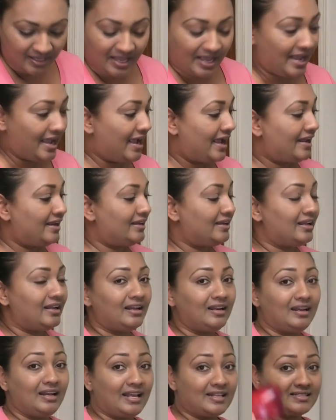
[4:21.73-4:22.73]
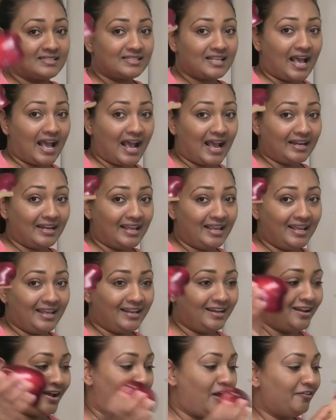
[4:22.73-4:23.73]
and let's add
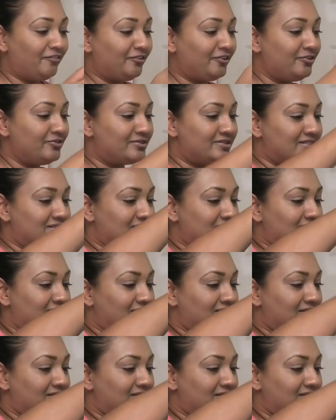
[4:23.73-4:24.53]
in our fruits.